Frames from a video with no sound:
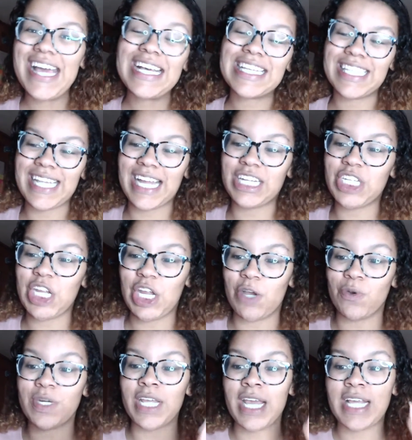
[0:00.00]
Stay
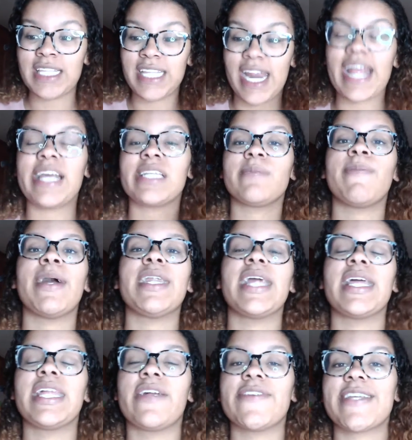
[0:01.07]
tuned. Today is Monday.
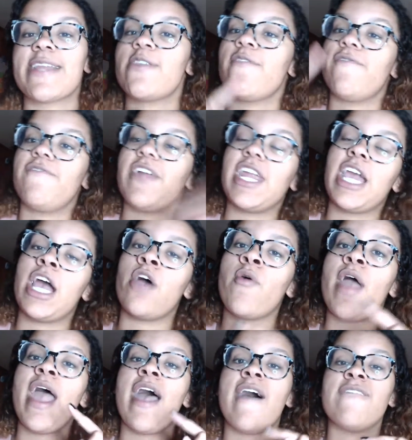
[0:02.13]
There's a new video
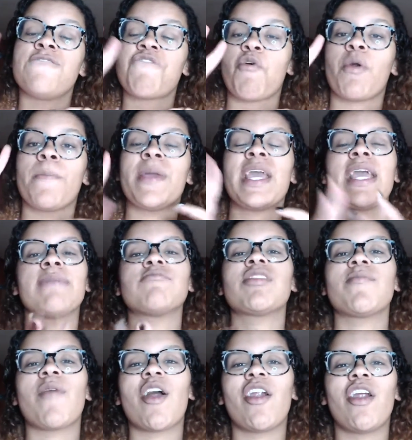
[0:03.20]
at 4 p.m.
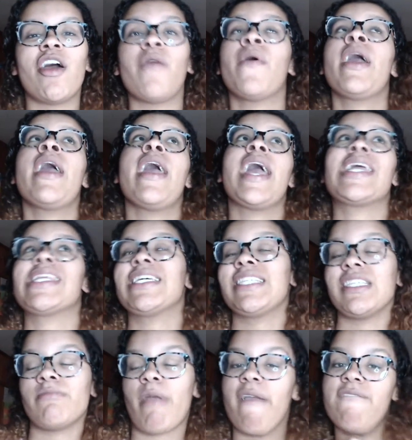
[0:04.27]
tomorrow, and this
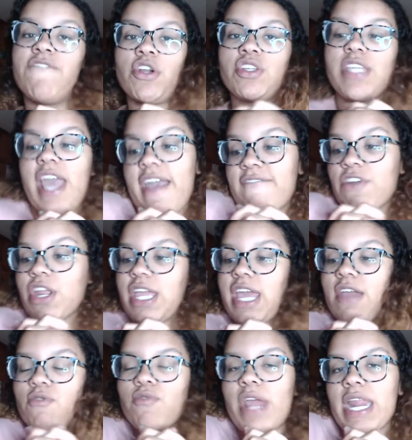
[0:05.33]
is my first ever
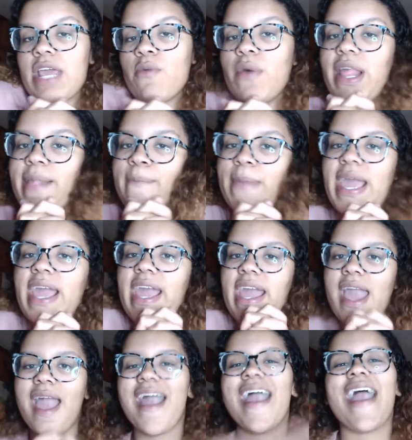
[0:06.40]
Get Ready With
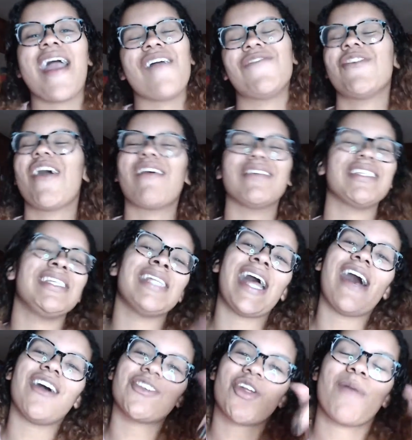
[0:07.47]
Me. If you haven't seen that,
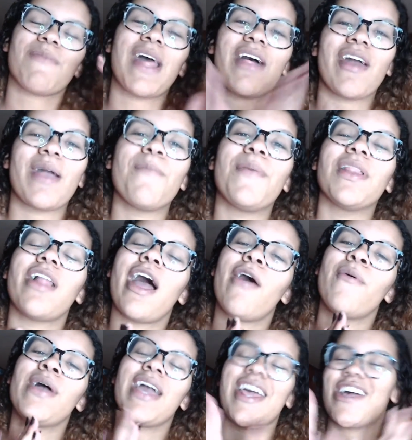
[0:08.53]
I'll drop that link
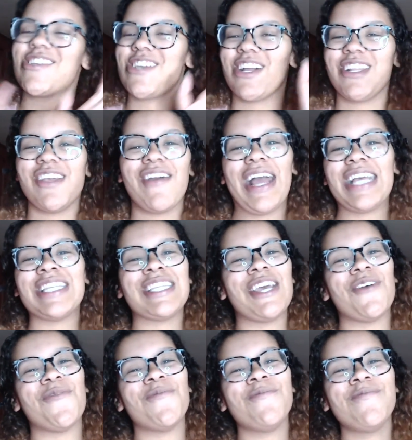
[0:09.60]
below, and I'll talk to you guys soon.